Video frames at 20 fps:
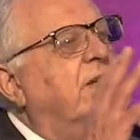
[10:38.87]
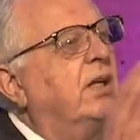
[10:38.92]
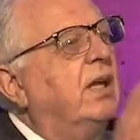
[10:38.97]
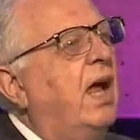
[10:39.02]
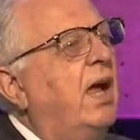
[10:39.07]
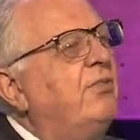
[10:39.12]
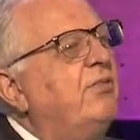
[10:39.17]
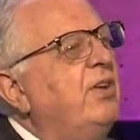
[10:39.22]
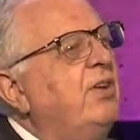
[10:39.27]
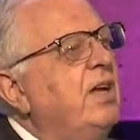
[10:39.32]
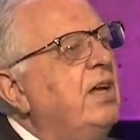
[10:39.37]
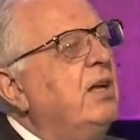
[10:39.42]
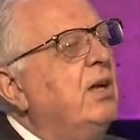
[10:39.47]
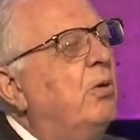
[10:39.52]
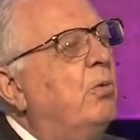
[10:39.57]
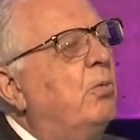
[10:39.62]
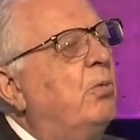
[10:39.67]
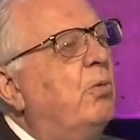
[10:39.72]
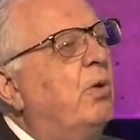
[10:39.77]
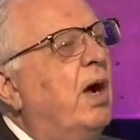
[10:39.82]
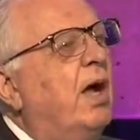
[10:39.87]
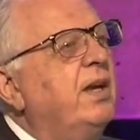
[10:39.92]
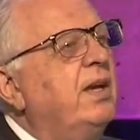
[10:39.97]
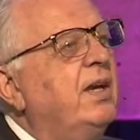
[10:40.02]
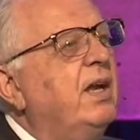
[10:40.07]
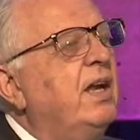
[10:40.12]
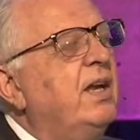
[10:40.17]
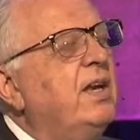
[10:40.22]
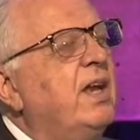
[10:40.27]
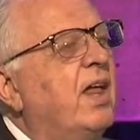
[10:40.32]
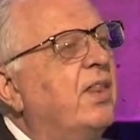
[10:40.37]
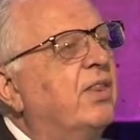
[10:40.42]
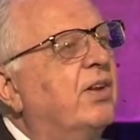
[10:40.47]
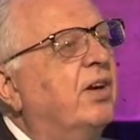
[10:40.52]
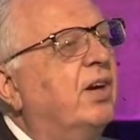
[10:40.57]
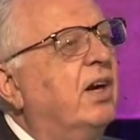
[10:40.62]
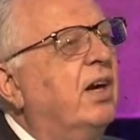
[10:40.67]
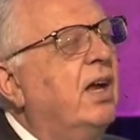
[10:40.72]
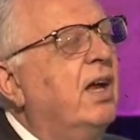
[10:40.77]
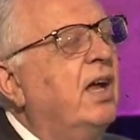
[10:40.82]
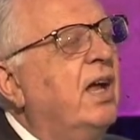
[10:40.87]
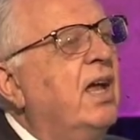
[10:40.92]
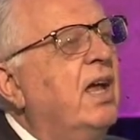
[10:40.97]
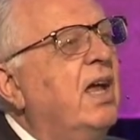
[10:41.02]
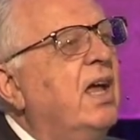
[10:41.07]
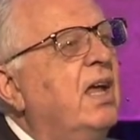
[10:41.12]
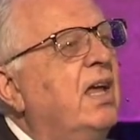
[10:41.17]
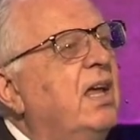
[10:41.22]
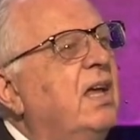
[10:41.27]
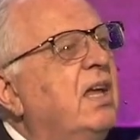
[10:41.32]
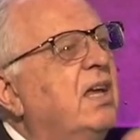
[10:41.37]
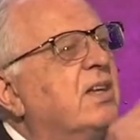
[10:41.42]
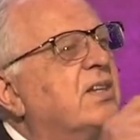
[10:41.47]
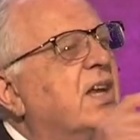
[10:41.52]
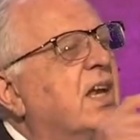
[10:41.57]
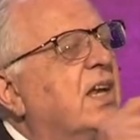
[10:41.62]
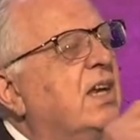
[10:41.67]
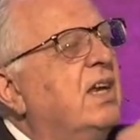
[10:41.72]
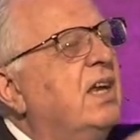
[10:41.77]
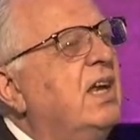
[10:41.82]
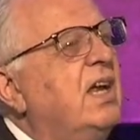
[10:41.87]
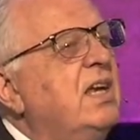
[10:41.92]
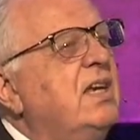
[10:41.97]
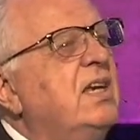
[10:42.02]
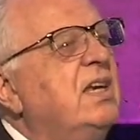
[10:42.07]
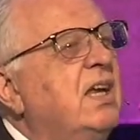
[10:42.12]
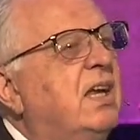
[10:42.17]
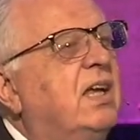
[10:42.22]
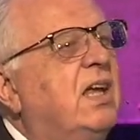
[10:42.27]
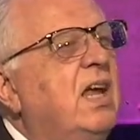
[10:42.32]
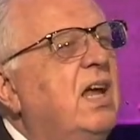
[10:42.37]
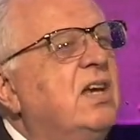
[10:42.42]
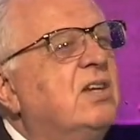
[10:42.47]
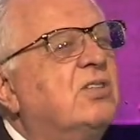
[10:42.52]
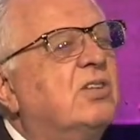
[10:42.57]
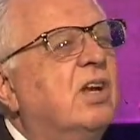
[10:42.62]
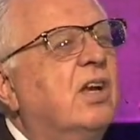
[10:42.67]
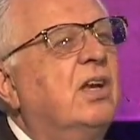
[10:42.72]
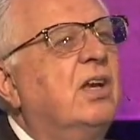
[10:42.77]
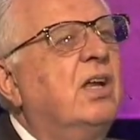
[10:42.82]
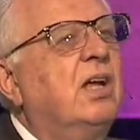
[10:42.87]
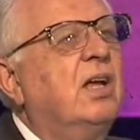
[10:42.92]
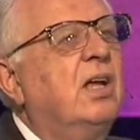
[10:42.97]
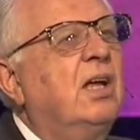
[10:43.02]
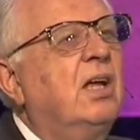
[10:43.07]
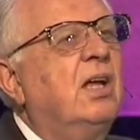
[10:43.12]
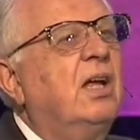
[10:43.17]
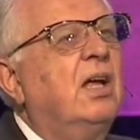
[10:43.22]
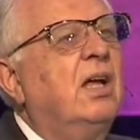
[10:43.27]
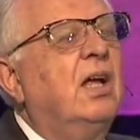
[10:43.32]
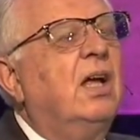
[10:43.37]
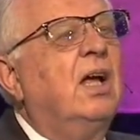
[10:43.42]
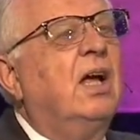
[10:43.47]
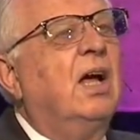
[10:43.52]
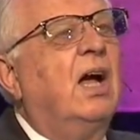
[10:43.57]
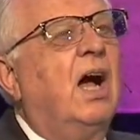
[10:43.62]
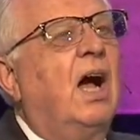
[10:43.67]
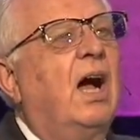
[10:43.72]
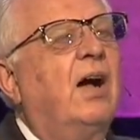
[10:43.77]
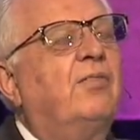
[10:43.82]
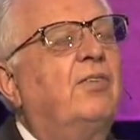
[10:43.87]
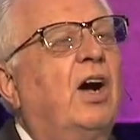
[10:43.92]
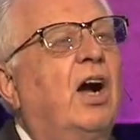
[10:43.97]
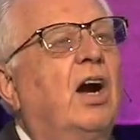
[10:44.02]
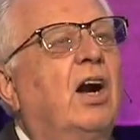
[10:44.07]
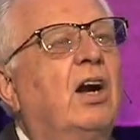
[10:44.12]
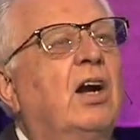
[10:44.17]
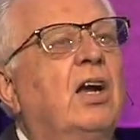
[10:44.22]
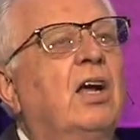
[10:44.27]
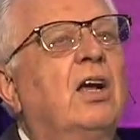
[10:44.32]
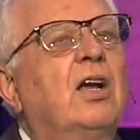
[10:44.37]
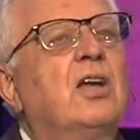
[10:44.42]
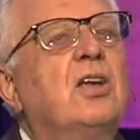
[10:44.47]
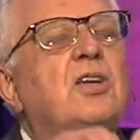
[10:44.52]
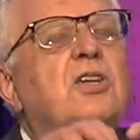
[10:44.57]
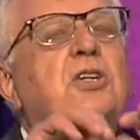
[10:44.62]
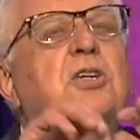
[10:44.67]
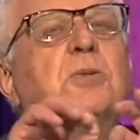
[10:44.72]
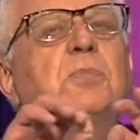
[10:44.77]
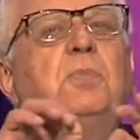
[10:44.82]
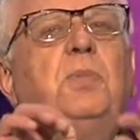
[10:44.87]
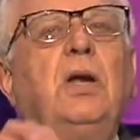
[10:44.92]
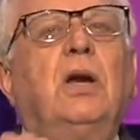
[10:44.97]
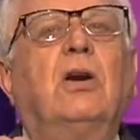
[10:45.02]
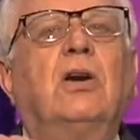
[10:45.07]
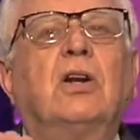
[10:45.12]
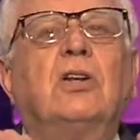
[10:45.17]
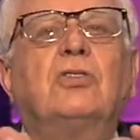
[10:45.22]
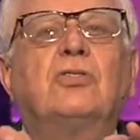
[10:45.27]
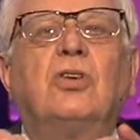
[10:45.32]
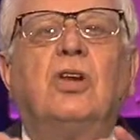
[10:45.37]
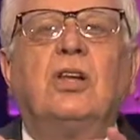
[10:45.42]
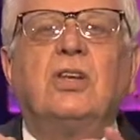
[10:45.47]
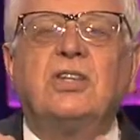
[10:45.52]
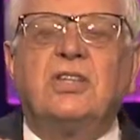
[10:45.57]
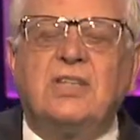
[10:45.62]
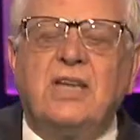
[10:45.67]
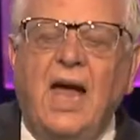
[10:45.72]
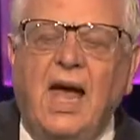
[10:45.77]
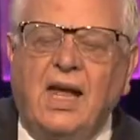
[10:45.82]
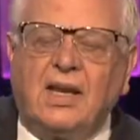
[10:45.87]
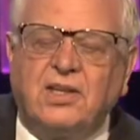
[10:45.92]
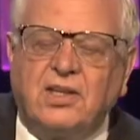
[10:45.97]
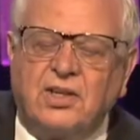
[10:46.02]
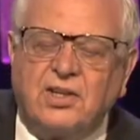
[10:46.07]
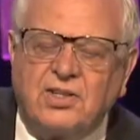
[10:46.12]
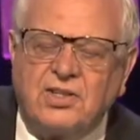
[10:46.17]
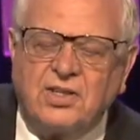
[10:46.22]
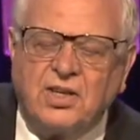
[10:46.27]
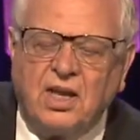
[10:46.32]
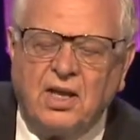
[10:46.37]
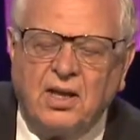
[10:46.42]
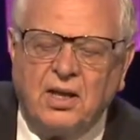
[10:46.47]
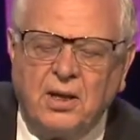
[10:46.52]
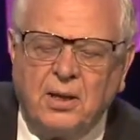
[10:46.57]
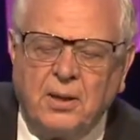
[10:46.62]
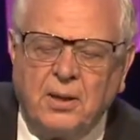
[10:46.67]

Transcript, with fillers: Loving one another is an indication of our spiritual status.